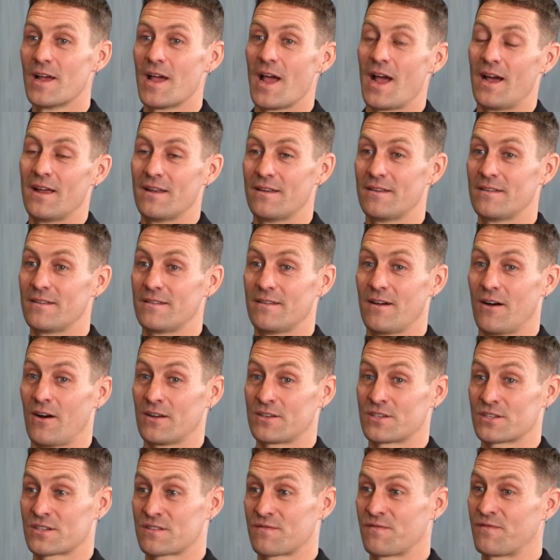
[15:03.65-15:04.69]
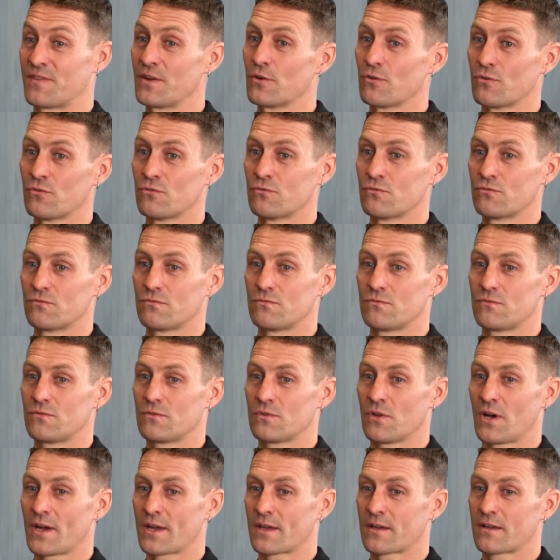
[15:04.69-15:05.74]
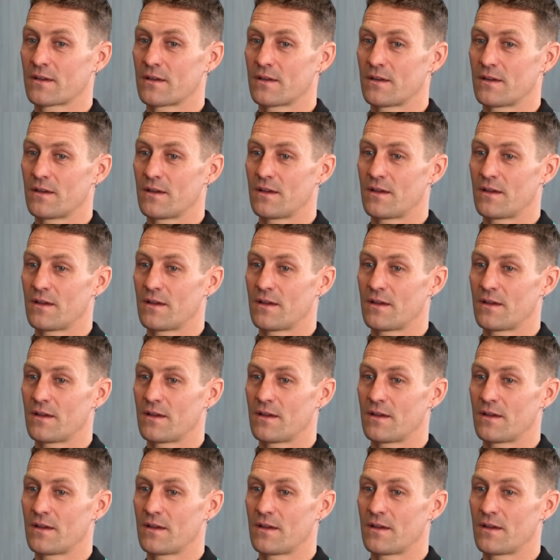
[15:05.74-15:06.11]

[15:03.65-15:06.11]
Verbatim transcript: and I just feel like,